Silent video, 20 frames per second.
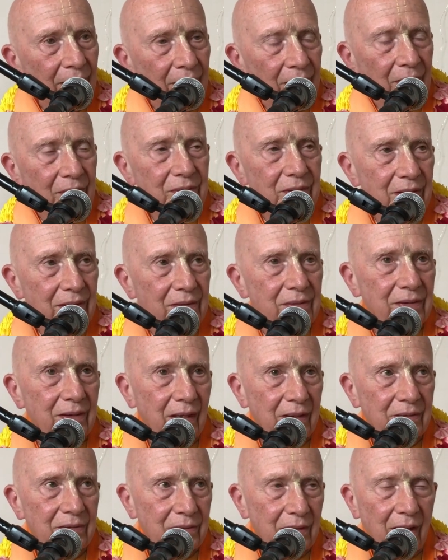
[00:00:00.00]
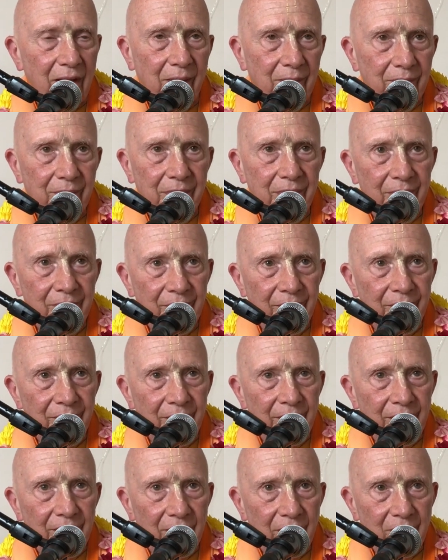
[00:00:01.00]
Because He sets up
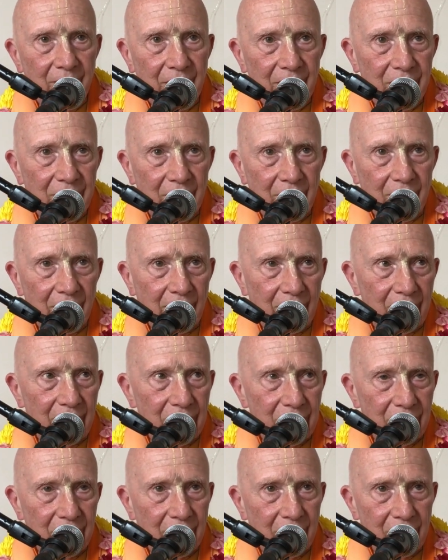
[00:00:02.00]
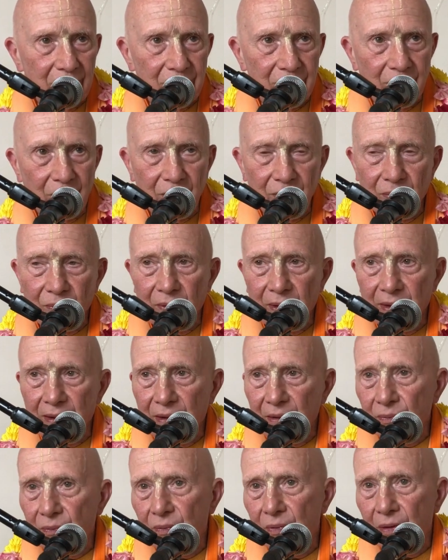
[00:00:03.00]
the material energy in a certain way and
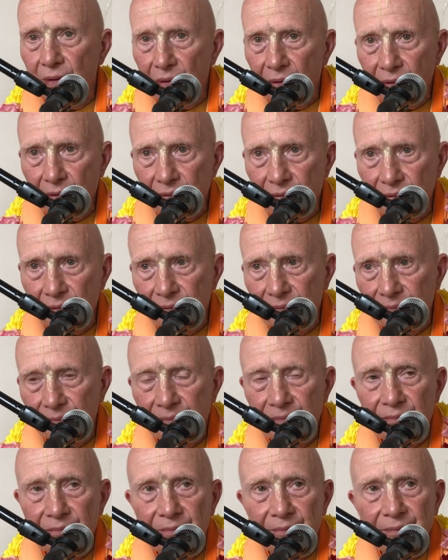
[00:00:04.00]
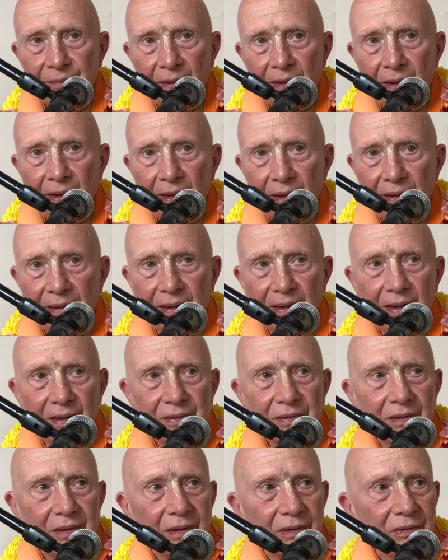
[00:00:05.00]
it works. And He
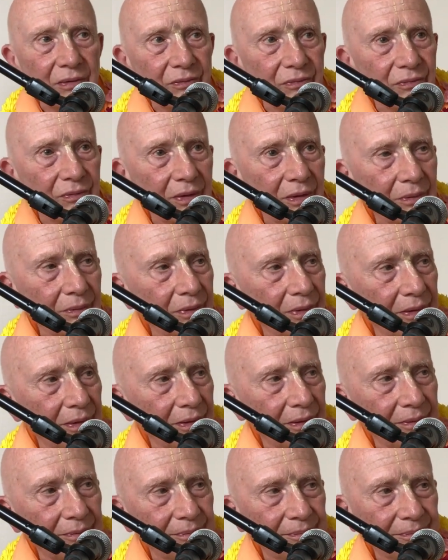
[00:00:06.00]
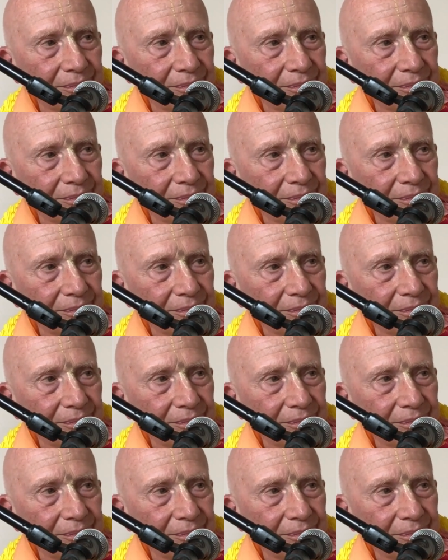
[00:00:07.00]
doesn't interfere with that.